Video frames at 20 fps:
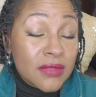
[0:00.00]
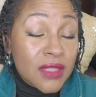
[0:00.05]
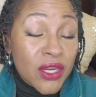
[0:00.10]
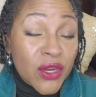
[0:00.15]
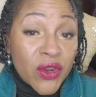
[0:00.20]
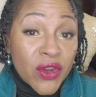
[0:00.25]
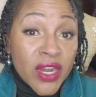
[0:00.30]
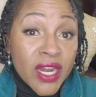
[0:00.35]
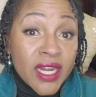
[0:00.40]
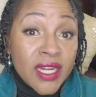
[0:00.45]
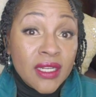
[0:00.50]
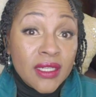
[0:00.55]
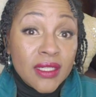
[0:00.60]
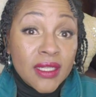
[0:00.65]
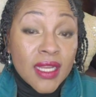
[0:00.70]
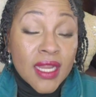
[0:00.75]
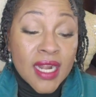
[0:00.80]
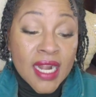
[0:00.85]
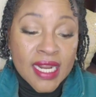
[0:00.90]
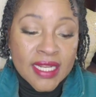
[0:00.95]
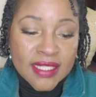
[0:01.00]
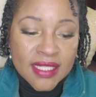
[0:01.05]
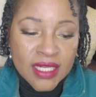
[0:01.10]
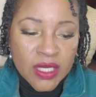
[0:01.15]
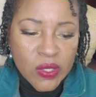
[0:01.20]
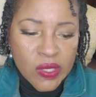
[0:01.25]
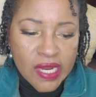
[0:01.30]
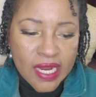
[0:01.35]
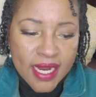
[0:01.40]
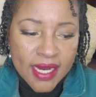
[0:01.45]
agreed, and I said,
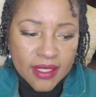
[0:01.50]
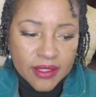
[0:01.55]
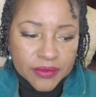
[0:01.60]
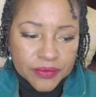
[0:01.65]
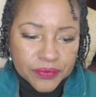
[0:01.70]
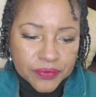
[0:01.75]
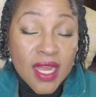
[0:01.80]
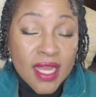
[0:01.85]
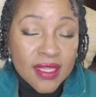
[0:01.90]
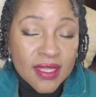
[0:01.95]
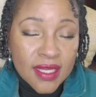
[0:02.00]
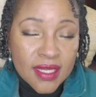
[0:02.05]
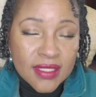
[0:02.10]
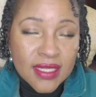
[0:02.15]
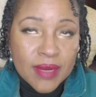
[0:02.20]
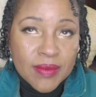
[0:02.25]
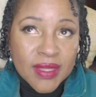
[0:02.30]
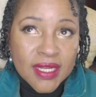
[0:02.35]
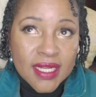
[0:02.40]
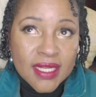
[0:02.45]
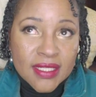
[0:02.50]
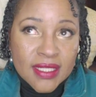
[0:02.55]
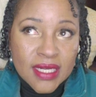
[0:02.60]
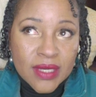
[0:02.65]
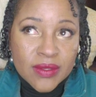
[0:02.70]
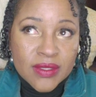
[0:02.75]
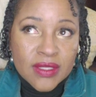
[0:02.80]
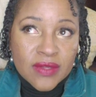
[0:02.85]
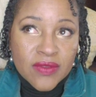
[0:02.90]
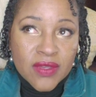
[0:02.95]
okay. At that time, like I said,
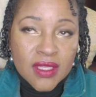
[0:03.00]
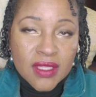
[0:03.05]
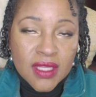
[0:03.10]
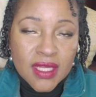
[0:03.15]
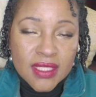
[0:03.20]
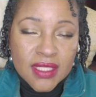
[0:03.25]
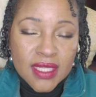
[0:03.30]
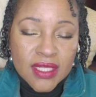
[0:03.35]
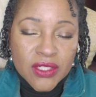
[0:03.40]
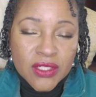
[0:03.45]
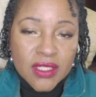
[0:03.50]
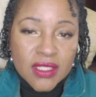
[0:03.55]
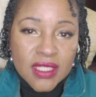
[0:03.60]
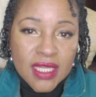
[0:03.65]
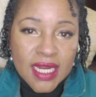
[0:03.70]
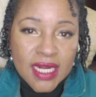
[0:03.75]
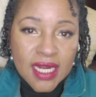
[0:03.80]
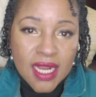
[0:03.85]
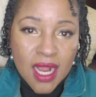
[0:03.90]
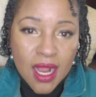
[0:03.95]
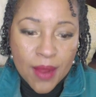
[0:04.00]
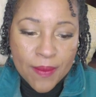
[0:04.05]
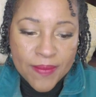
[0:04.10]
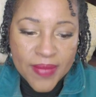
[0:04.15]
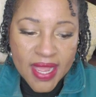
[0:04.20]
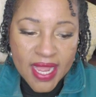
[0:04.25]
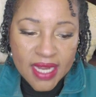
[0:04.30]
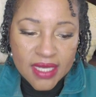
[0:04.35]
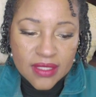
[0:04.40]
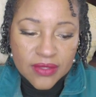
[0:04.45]
I was living in Los Angeles. I had come
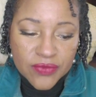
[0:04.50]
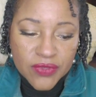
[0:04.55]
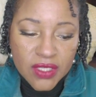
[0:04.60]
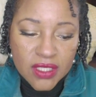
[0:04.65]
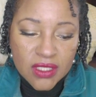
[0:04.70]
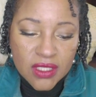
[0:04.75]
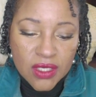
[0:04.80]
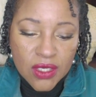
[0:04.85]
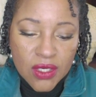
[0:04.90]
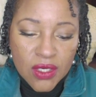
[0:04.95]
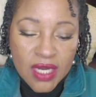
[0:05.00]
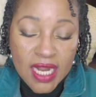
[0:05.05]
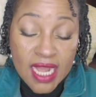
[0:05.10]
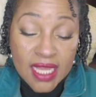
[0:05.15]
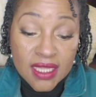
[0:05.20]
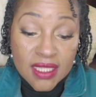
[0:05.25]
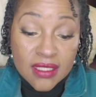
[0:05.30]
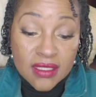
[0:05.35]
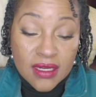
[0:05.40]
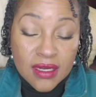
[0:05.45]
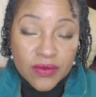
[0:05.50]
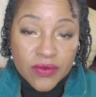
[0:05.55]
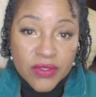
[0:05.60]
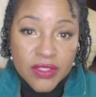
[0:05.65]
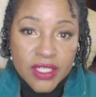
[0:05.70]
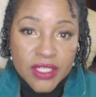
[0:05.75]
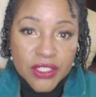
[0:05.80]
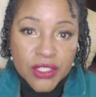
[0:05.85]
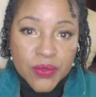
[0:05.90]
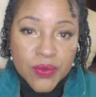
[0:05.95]
back to Fresno and had this
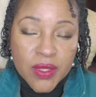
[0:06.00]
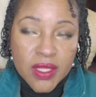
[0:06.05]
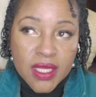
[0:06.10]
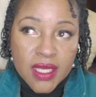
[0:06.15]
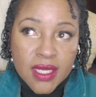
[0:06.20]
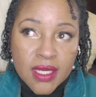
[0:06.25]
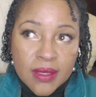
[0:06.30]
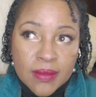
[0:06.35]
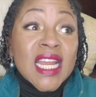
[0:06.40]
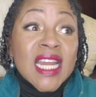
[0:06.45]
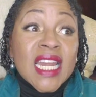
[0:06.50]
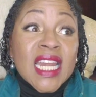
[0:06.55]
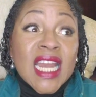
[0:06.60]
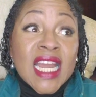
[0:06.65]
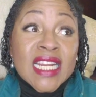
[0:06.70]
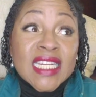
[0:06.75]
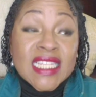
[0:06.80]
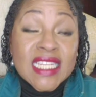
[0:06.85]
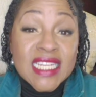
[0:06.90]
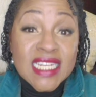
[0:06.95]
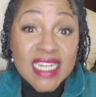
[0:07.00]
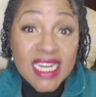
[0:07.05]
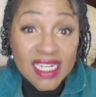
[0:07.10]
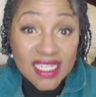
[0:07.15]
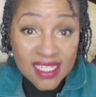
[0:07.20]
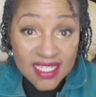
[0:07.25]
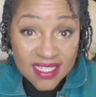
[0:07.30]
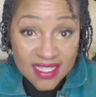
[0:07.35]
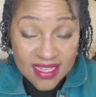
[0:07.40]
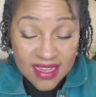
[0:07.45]
conversation with him. In
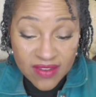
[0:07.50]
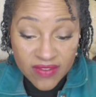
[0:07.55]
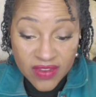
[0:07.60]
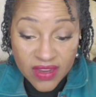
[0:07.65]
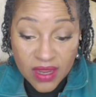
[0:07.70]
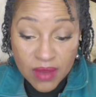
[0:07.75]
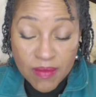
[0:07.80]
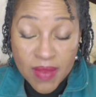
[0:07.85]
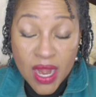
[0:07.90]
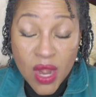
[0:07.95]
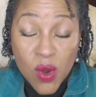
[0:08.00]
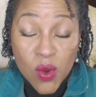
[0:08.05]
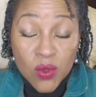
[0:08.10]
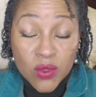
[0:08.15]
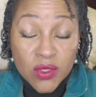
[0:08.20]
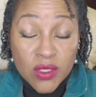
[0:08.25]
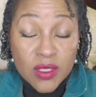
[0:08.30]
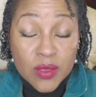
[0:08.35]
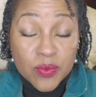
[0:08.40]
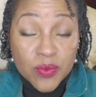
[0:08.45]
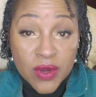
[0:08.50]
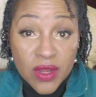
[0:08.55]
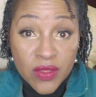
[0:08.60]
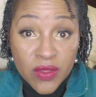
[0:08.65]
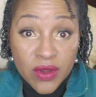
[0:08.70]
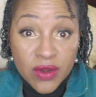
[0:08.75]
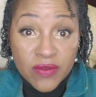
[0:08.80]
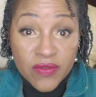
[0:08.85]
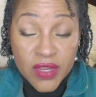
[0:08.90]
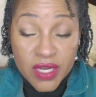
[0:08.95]
1997, my oldest
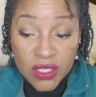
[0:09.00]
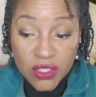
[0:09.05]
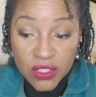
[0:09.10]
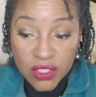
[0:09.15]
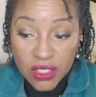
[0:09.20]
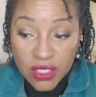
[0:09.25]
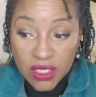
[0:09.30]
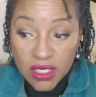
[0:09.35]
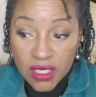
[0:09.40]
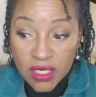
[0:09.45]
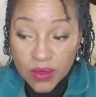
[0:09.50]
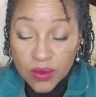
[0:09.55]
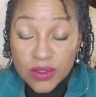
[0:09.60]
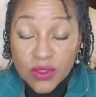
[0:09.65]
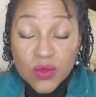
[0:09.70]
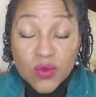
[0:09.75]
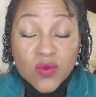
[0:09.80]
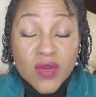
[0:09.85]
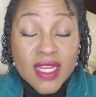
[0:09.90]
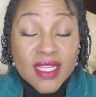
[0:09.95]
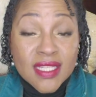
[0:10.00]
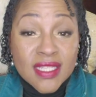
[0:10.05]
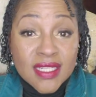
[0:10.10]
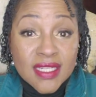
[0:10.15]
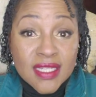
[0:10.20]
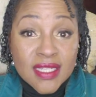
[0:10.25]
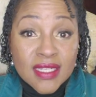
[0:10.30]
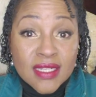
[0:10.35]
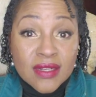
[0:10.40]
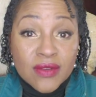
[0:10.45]
brother, Victor, was
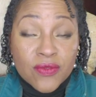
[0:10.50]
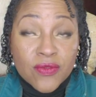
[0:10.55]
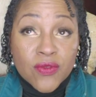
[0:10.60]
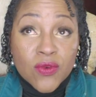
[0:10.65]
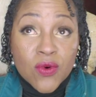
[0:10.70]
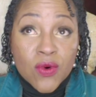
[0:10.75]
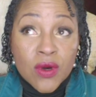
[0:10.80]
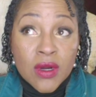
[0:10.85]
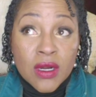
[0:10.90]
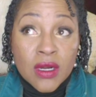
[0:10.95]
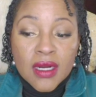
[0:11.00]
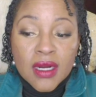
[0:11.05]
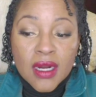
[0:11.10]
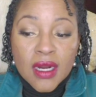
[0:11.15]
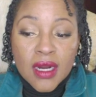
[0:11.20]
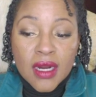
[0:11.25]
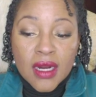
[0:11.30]
arrested for